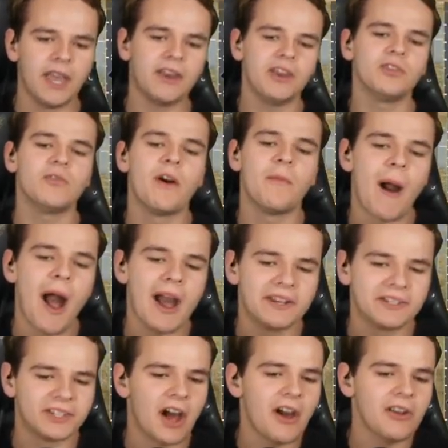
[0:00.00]
can you do a
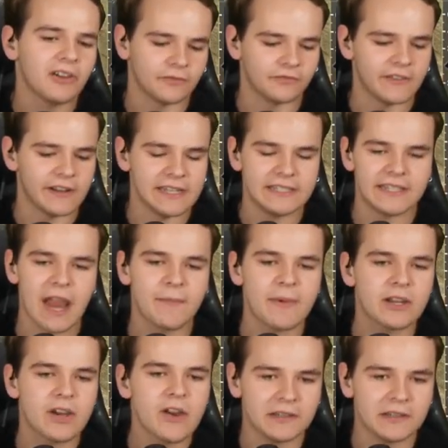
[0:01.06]
minus 100 feet? And we